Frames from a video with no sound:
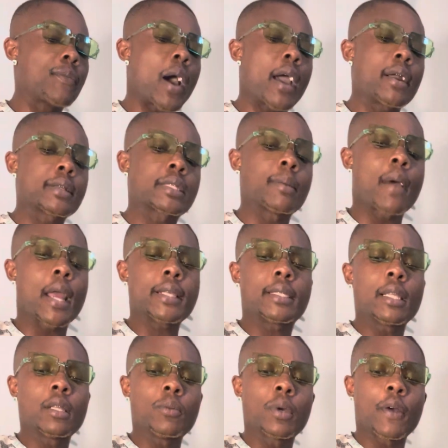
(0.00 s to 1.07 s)
fire. Somebody's
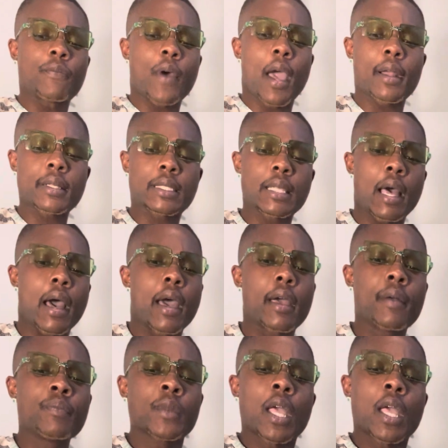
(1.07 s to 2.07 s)
dealing with a fire sign.